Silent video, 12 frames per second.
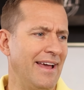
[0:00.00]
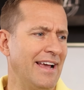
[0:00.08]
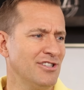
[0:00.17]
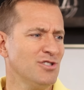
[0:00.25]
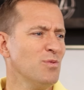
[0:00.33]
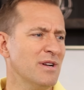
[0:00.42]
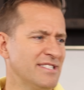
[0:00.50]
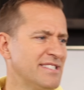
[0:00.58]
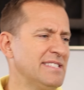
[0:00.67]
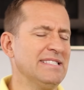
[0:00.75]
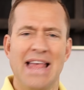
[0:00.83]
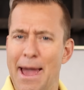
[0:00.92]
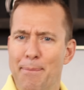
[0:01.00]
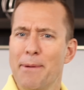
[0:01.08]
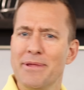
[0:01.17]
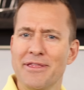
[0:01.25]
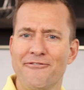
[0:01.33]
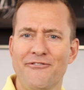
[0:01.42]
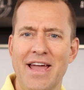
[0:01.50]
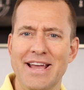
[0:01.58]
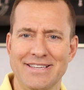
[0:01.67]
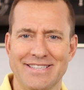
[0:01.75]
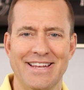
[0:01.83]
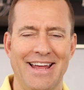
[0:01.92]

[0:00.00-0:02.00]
Like, I just want to slap him in the face.